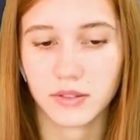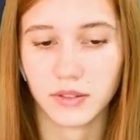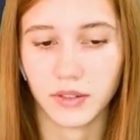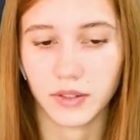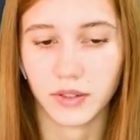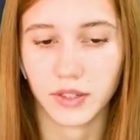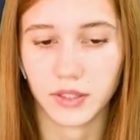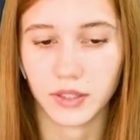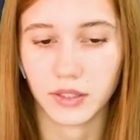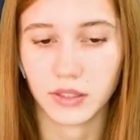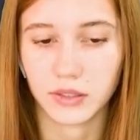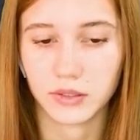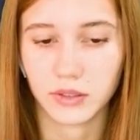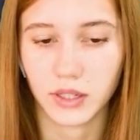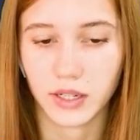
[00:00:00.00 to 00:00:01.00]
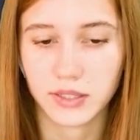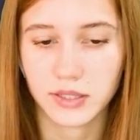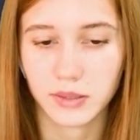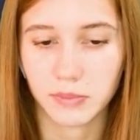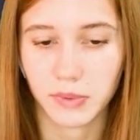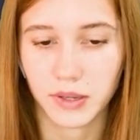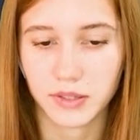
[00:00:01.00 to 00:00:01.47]
You can include currency
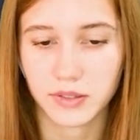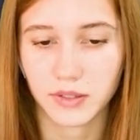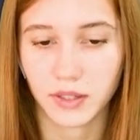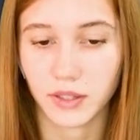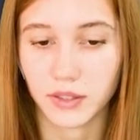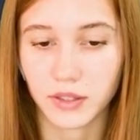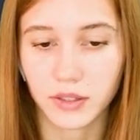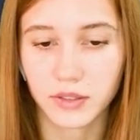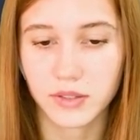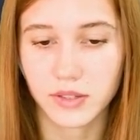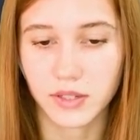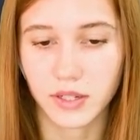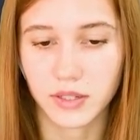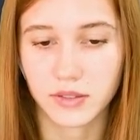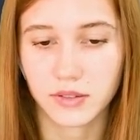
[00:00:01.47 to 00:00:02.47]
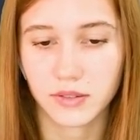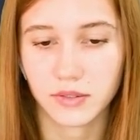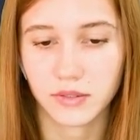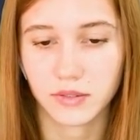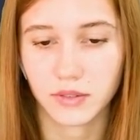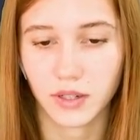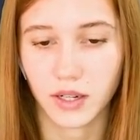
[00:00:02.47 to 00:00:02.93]
pairs here. Today's
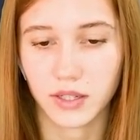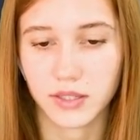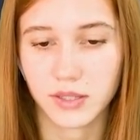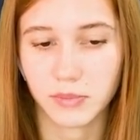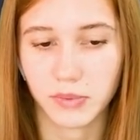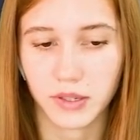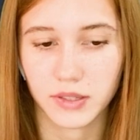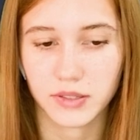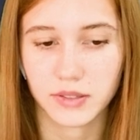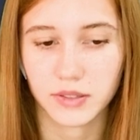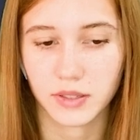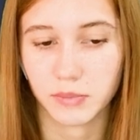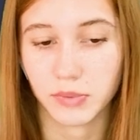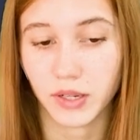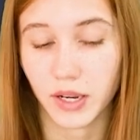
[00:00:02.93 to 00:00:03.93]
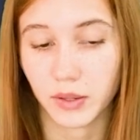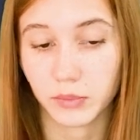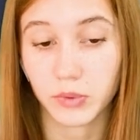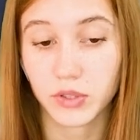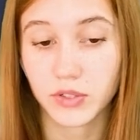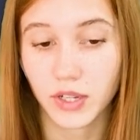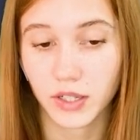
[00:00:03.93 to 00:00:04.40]
currency pairs, the payout
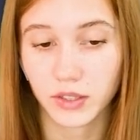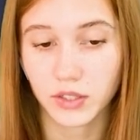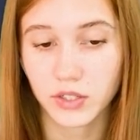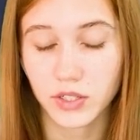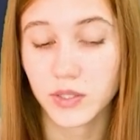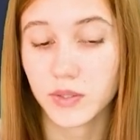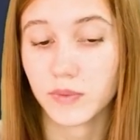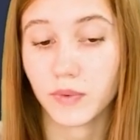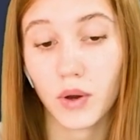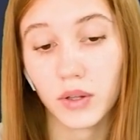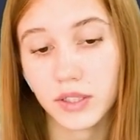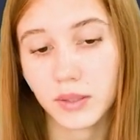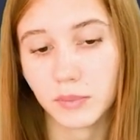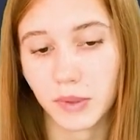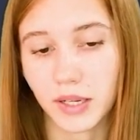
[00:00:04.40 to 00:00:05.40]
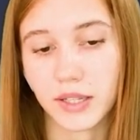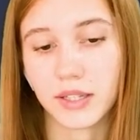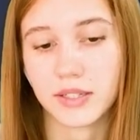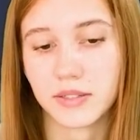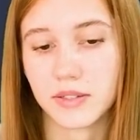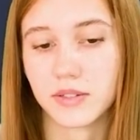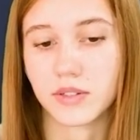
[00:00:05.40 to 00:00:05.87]
percentage has fallen, but
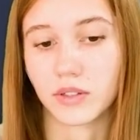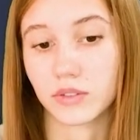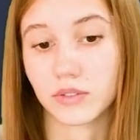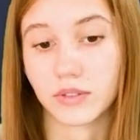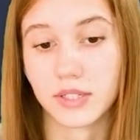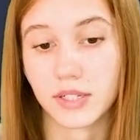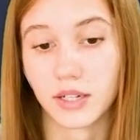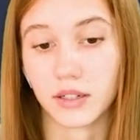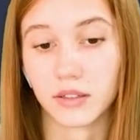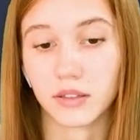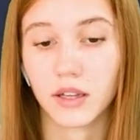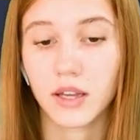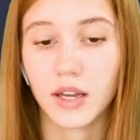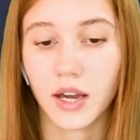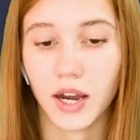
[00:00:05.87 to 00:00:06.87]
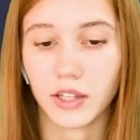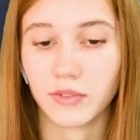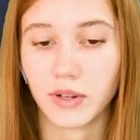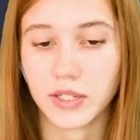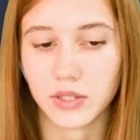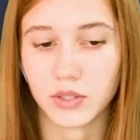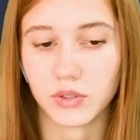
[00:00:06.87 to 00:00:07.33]
this is not critical. I
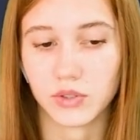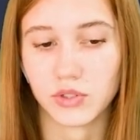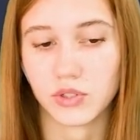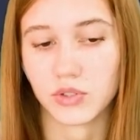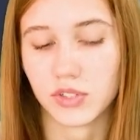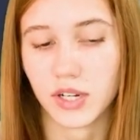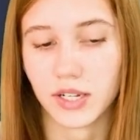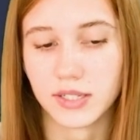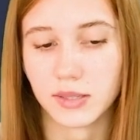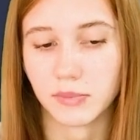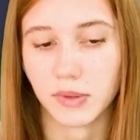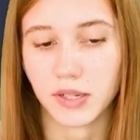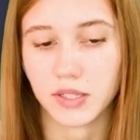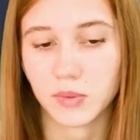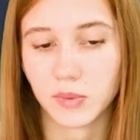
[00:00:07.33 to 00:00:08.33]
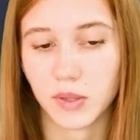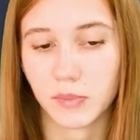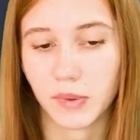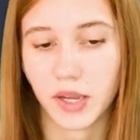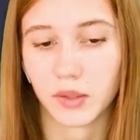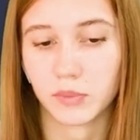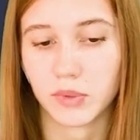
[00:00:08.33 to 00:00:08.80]
advise you to choose currency pairs with
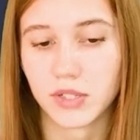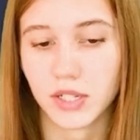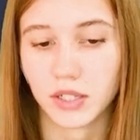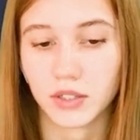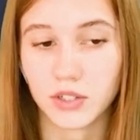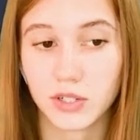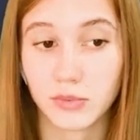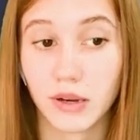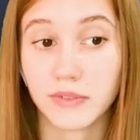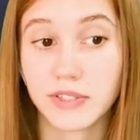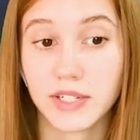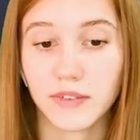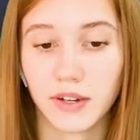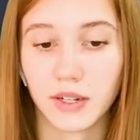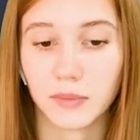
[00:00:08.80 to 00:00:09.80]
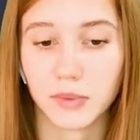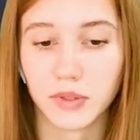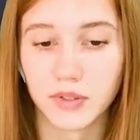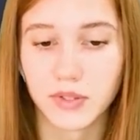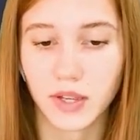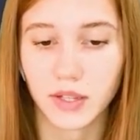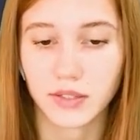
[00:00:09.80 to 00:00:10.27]
payout percentage above
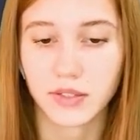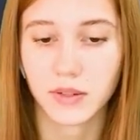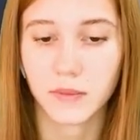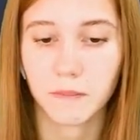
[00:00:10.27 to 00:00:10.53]
70%.